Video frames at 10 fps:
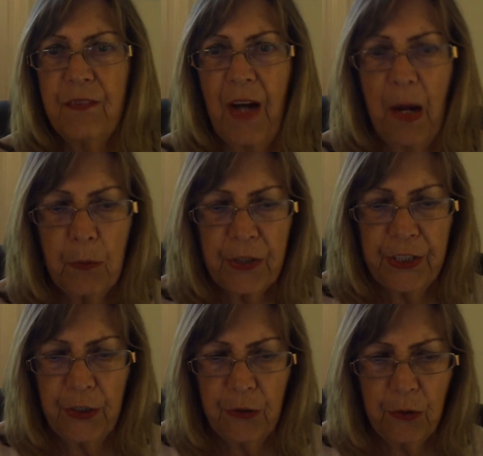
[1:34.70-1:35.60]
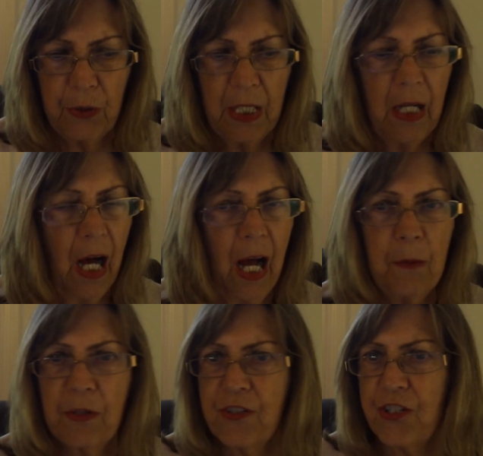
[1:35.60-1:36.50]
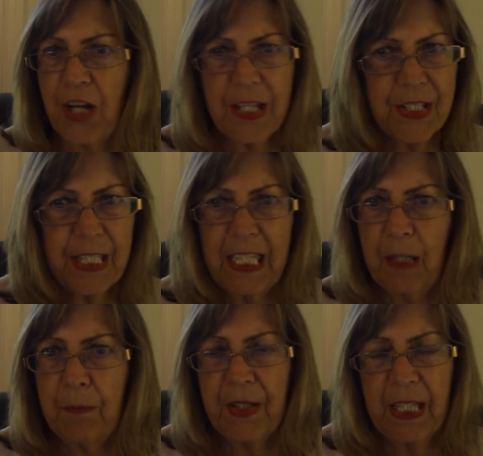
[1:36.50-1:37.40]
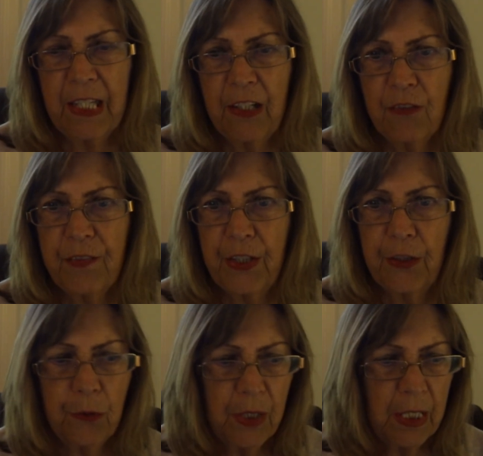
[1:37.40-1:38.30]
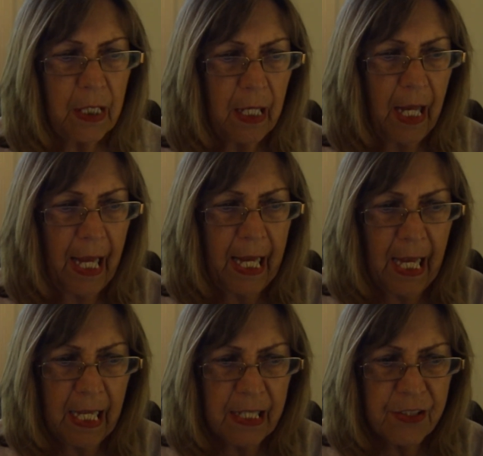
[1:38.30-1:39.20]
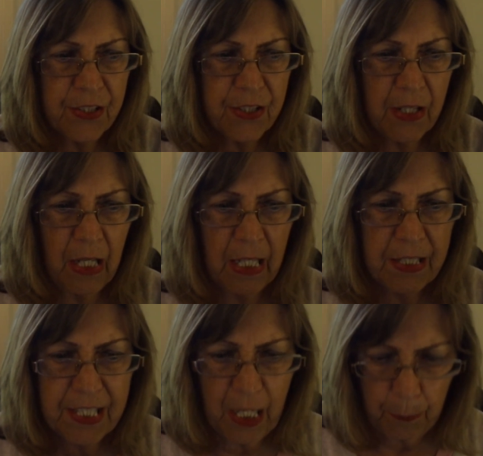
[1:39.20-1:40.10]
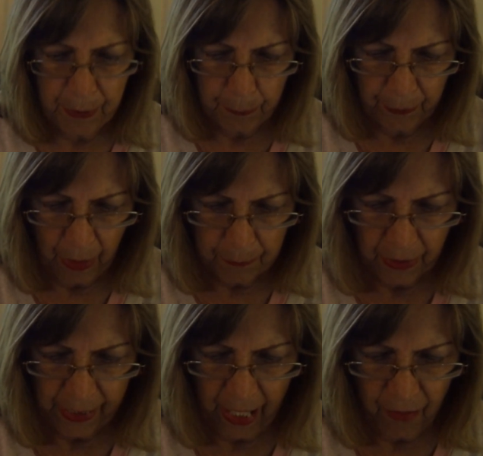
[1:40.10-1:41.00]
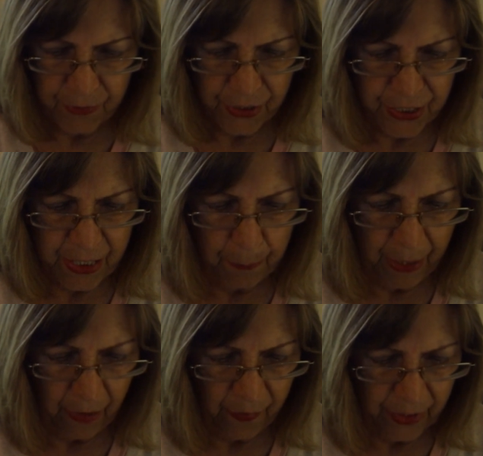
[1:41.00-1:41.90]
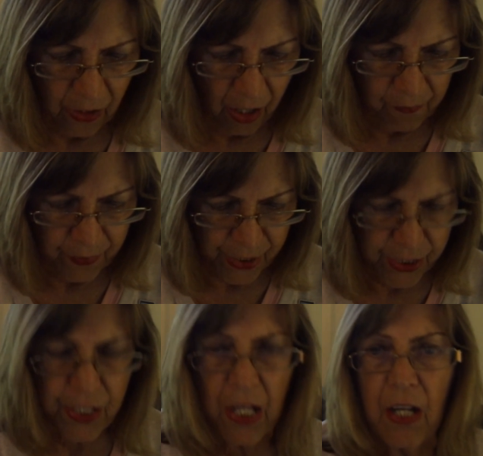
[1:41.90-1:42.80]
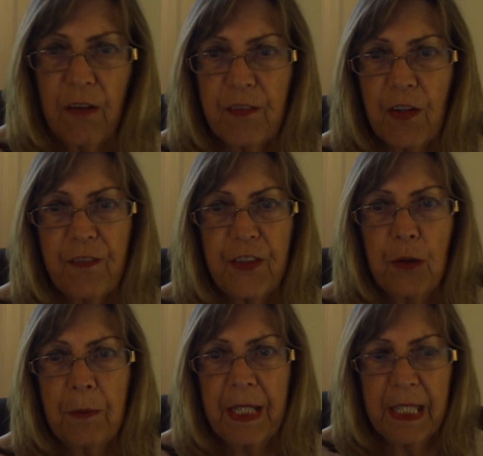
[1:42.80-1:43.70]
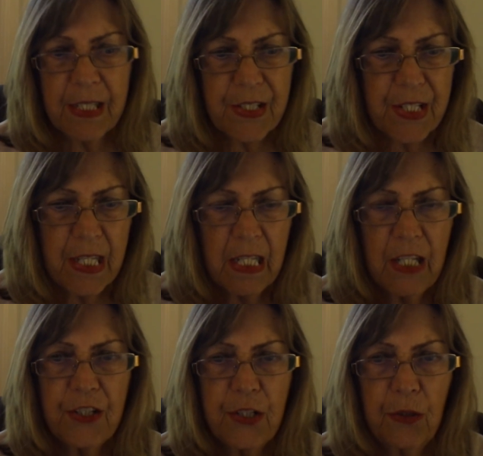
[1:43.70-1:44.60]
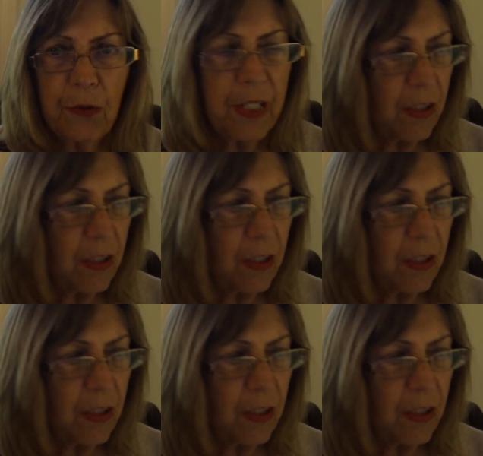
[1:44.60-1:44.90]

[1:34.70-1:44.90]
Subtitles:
I were you, I would just keep the interview and tell people I'm going to have to step out of the office for a few minutes to